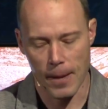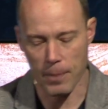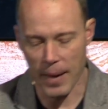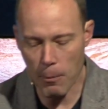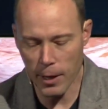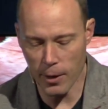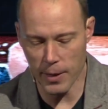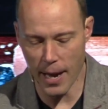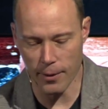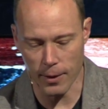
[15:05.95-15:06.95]
But I want to go
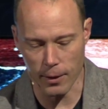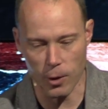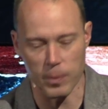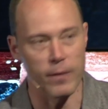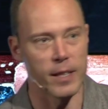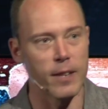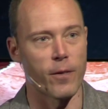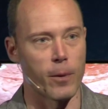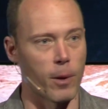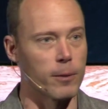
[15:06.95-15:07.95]
down a little bit of a
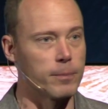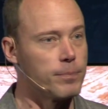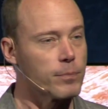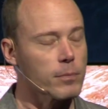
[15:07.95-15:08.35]
different road.